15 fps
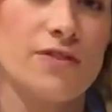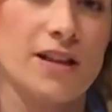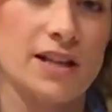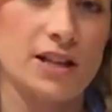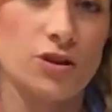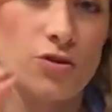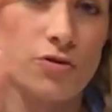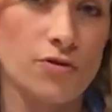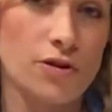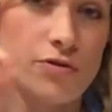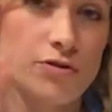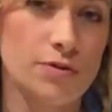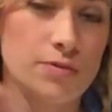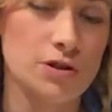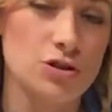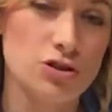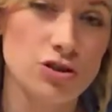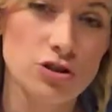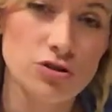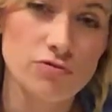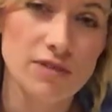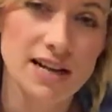and then your grown-up can
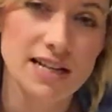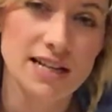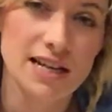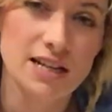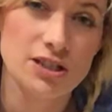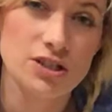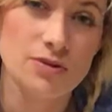just write next